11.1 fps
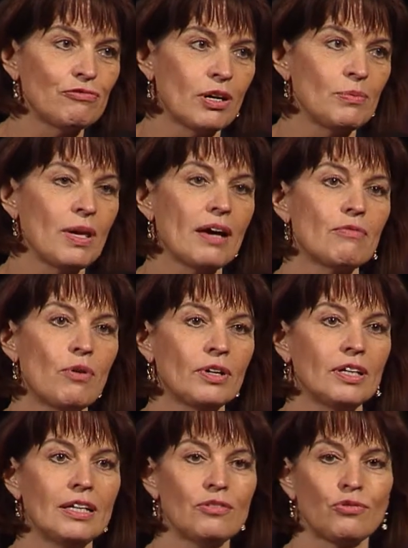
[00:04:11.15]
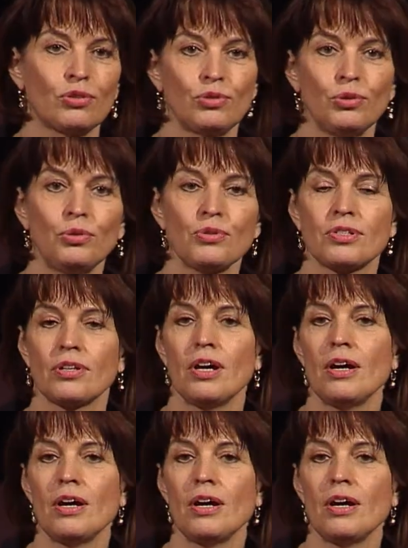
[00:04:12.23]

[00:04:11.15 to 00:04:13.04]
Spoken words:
When we want to introduce